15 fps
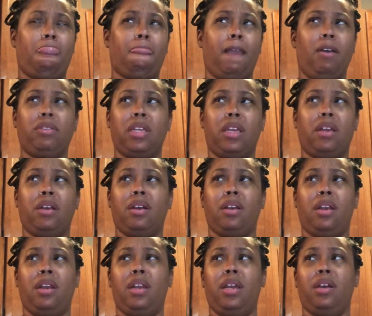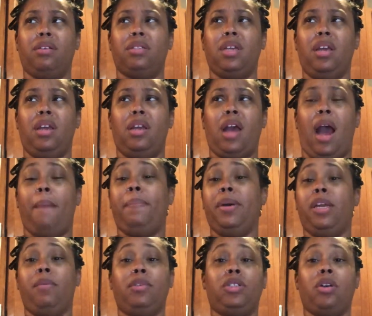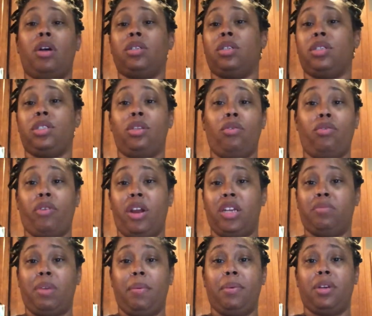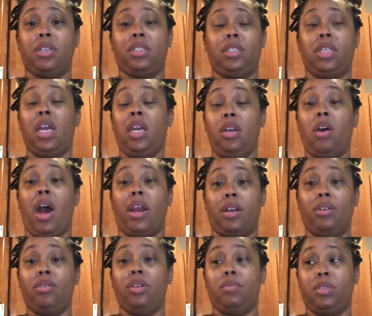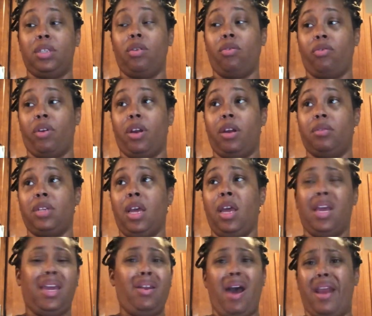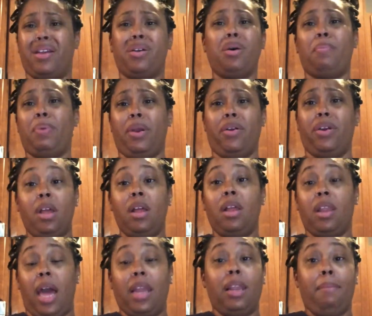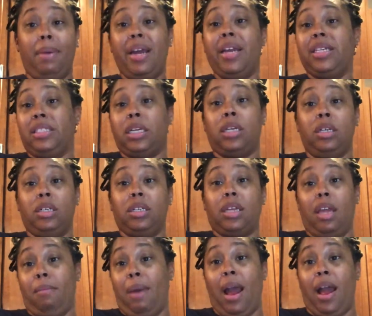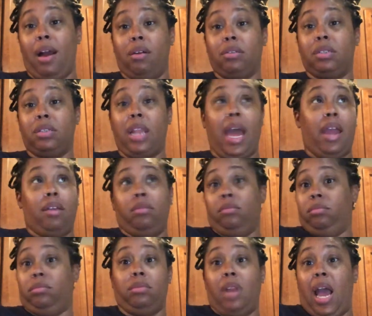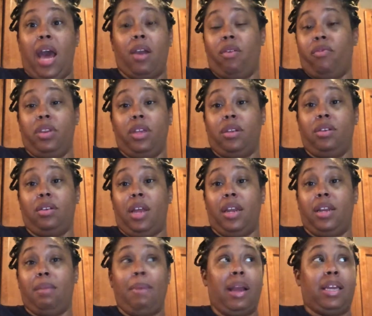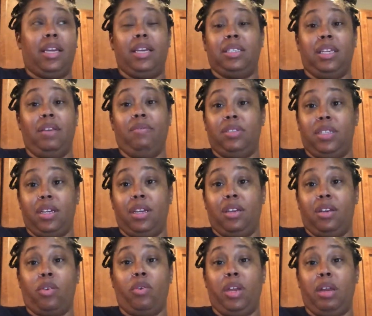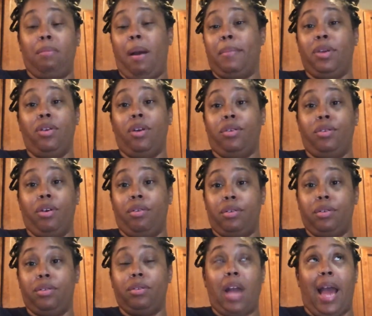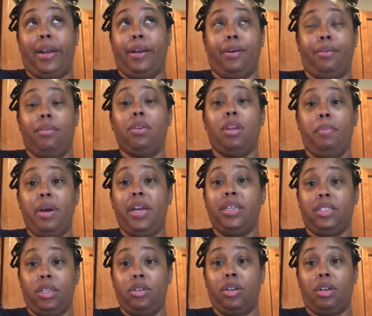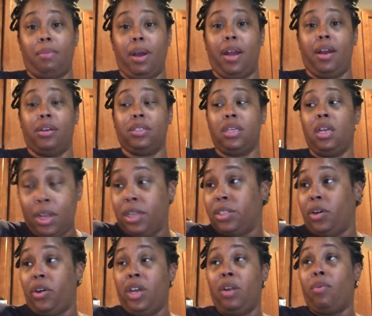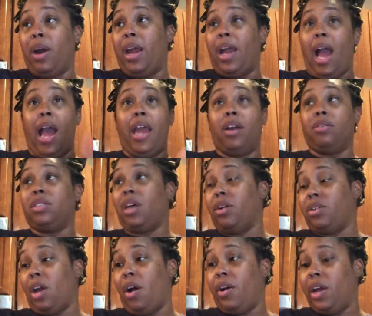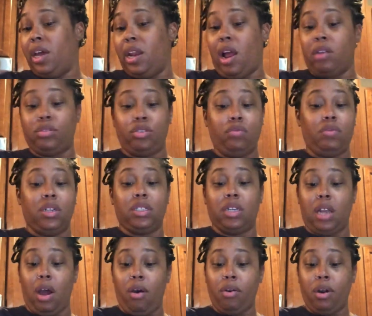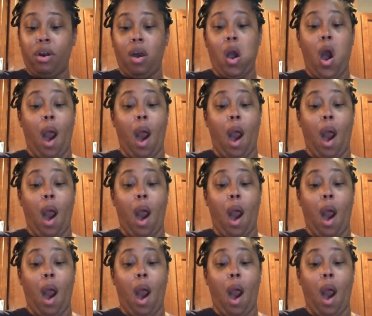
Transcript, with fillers: I don't think he cooking nothing else. I put him in charge of the snow crabs, baby, because he know how to cook them snow crabs. He know how to cook, period. Like Lamont is the cook in my house. Like I don't really cook like that. My kids will even tell you, "Quit, mommy. you know you don't cook. I don't. Lamont is the cook in my house. So anyway, I ain't gonna talk y'all head off too much longer.